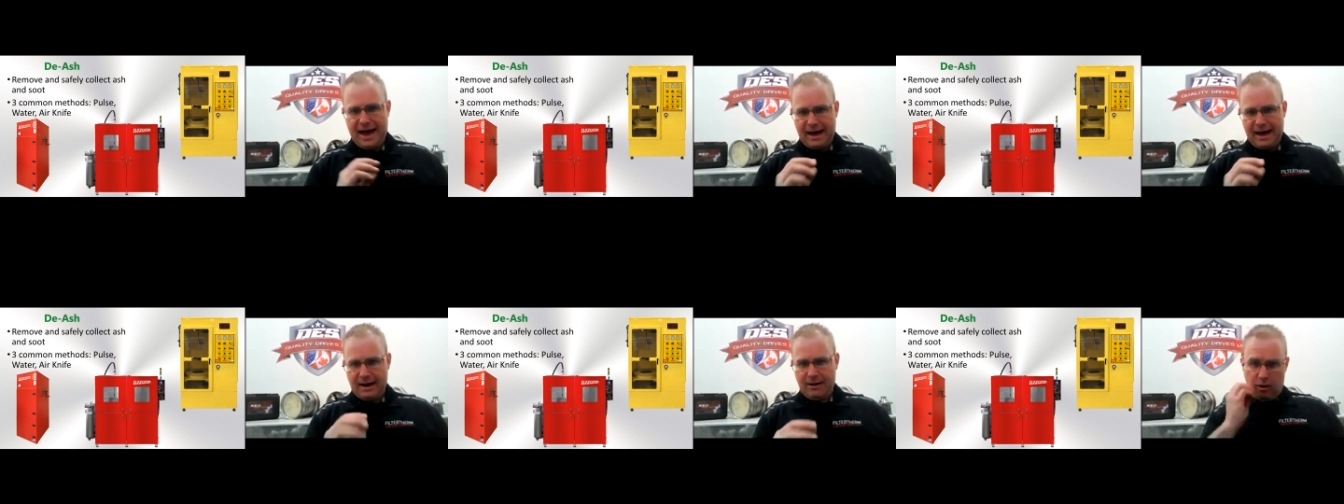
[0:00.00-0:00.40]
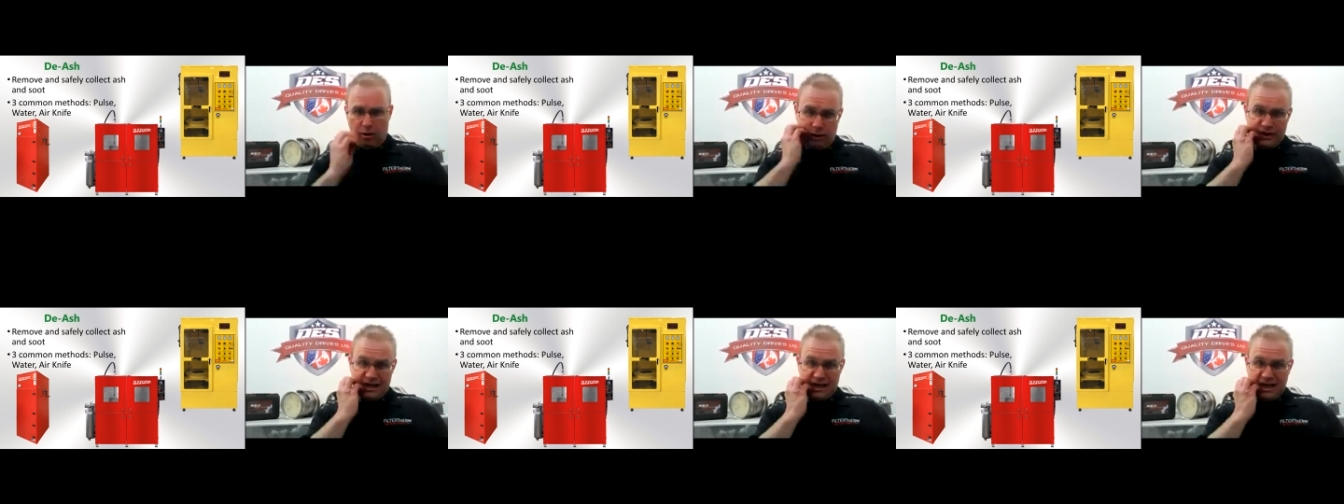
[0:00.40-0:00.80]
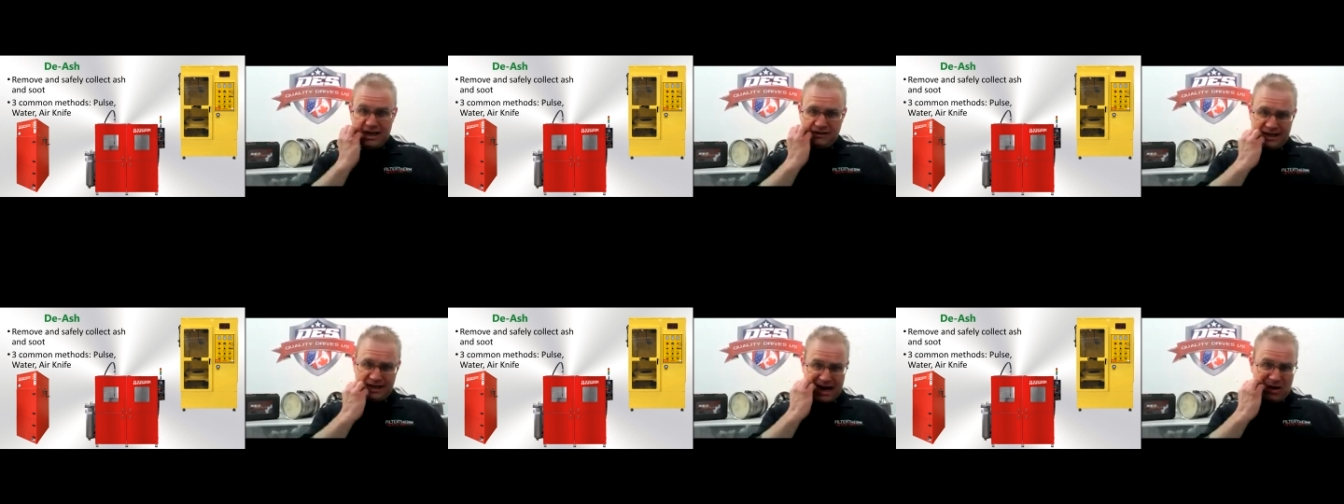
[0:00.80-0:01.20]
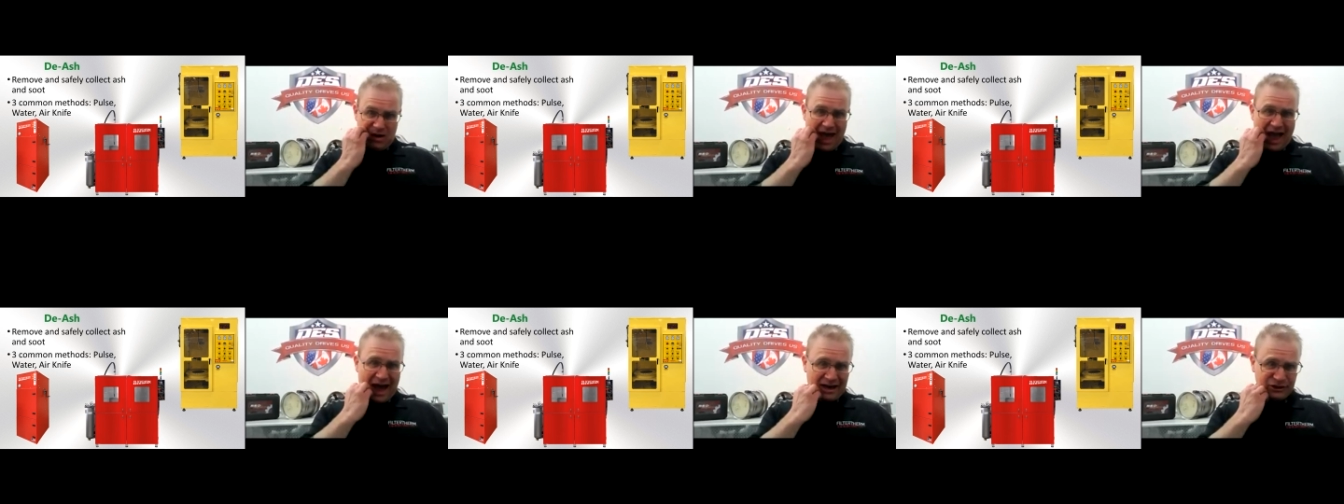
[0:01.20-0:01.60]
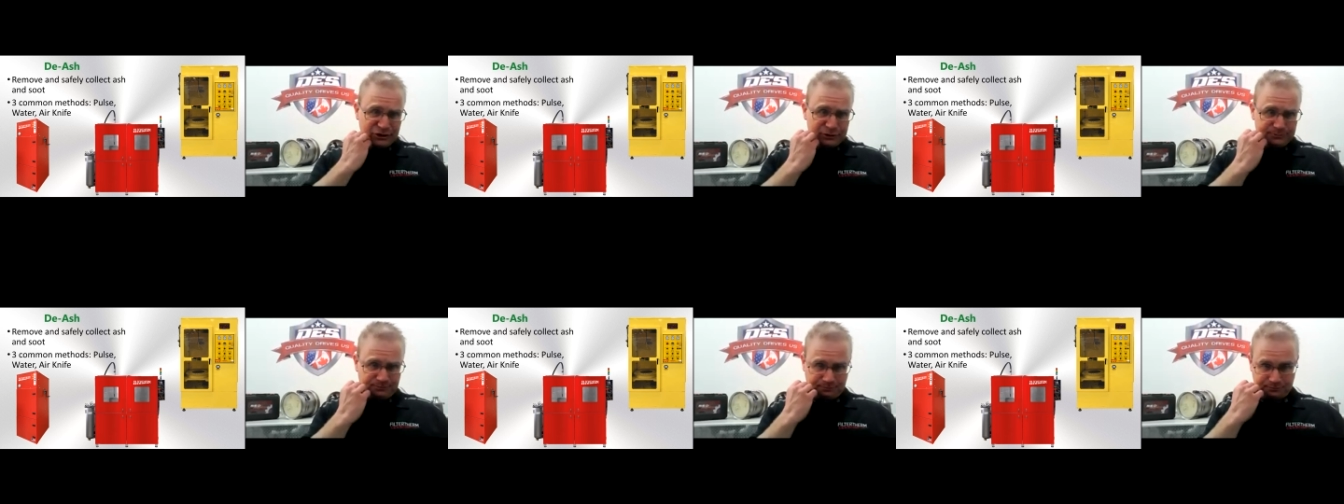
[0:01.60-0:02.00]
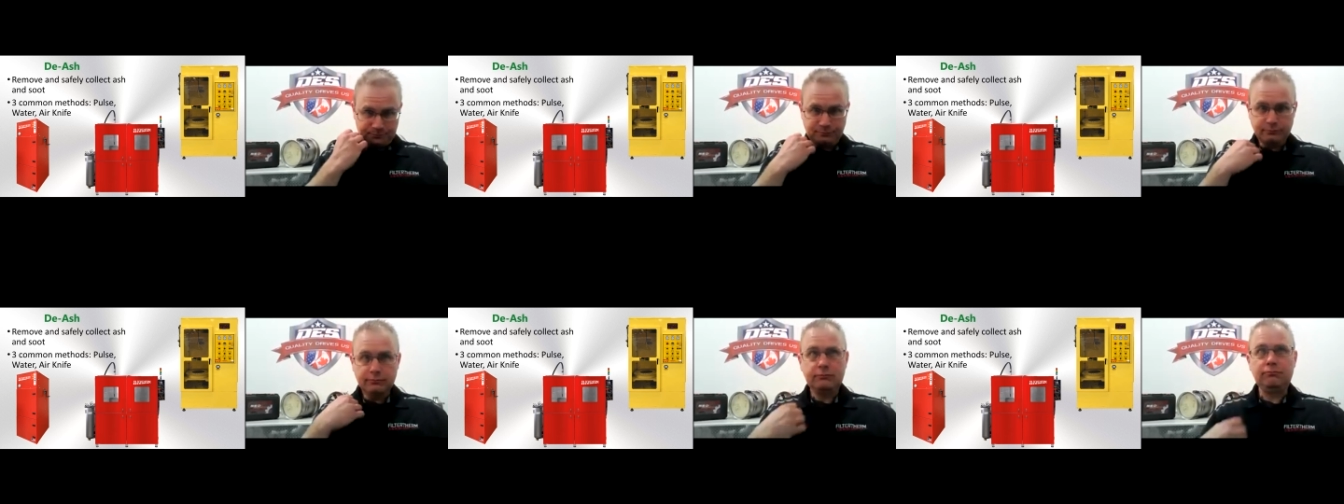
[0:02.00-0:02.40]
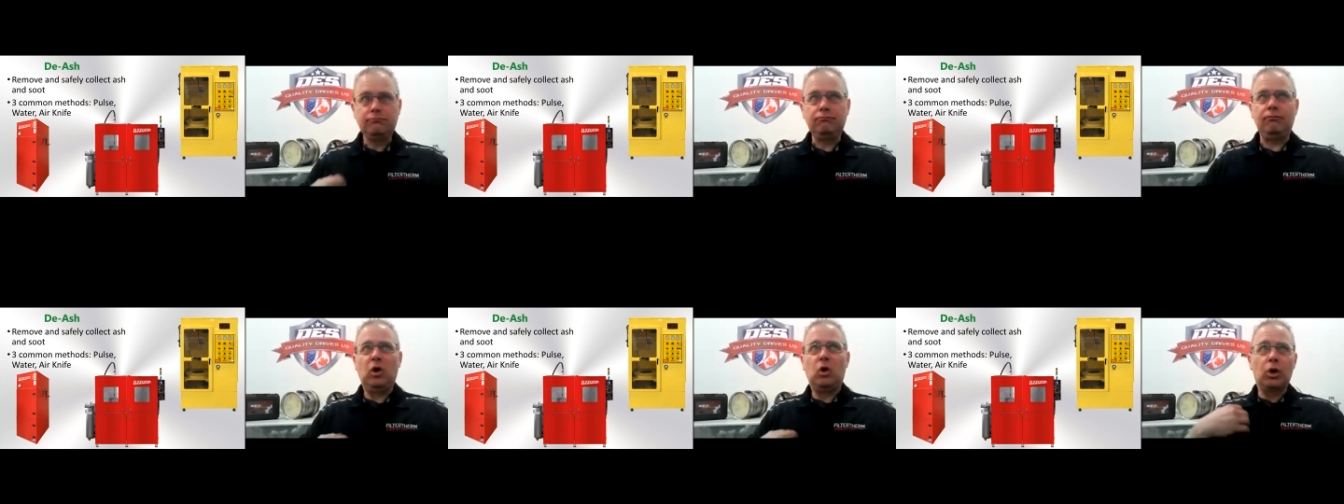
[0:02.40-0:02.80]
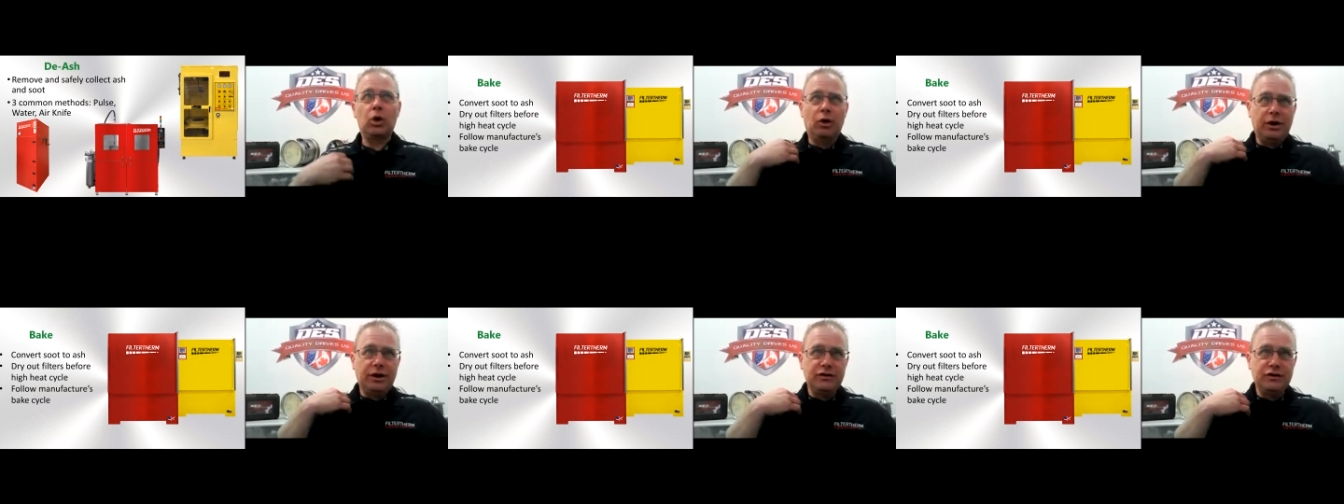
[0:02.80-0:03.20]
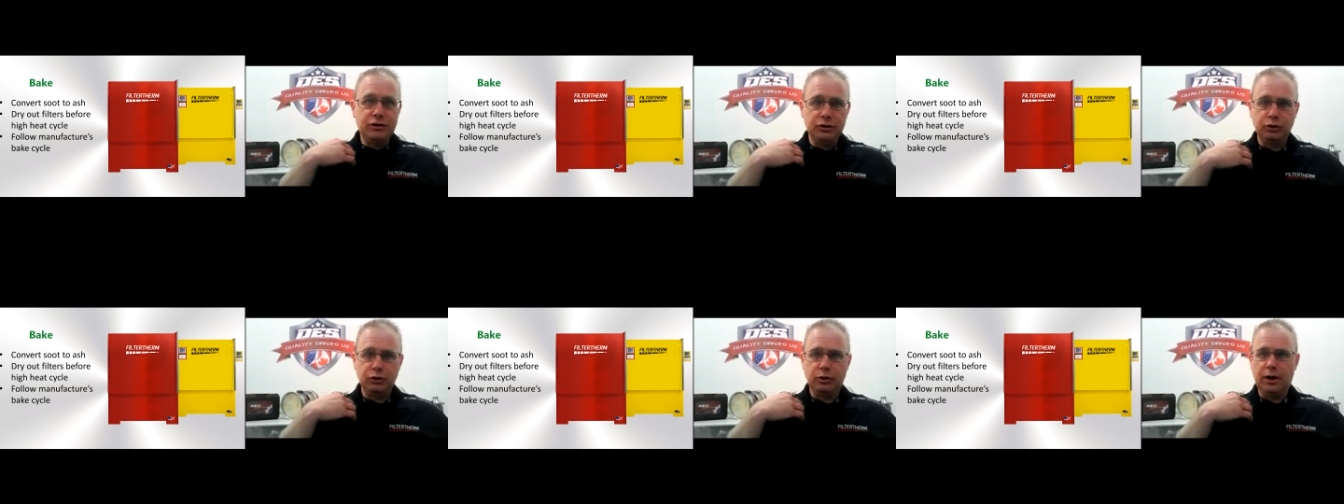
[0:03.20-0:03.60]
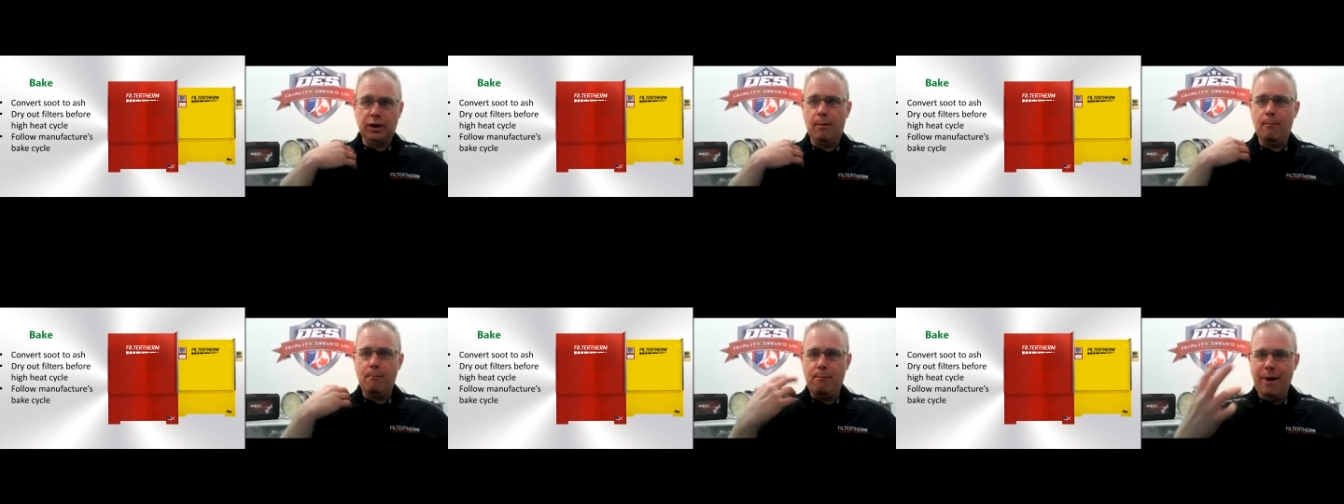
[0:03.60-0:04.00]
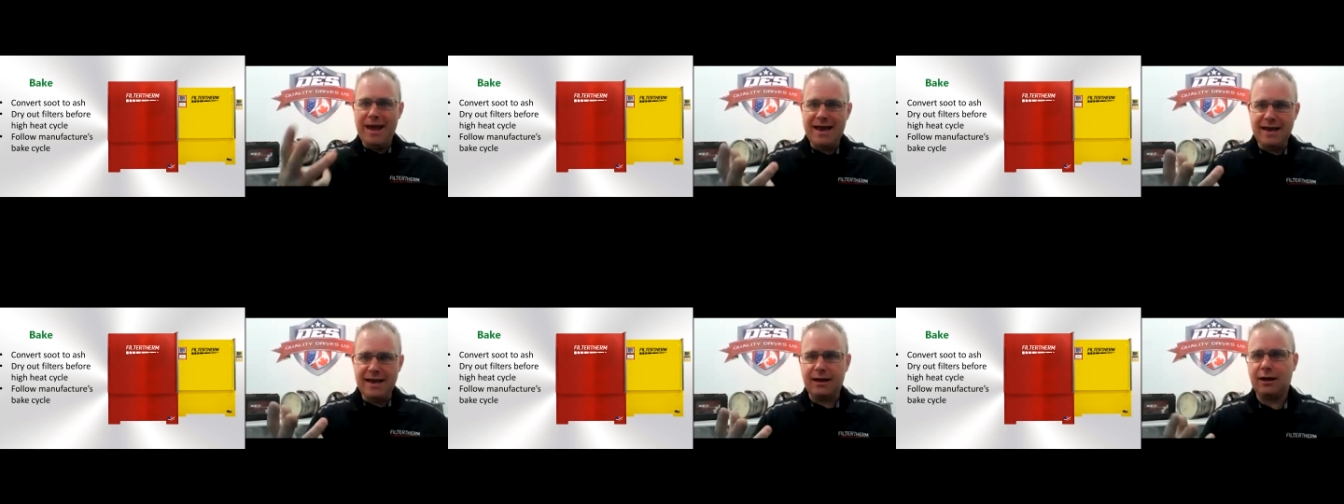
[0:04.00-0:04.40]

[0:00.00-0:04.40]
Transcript: all of the easy to get out ash, we're going to bake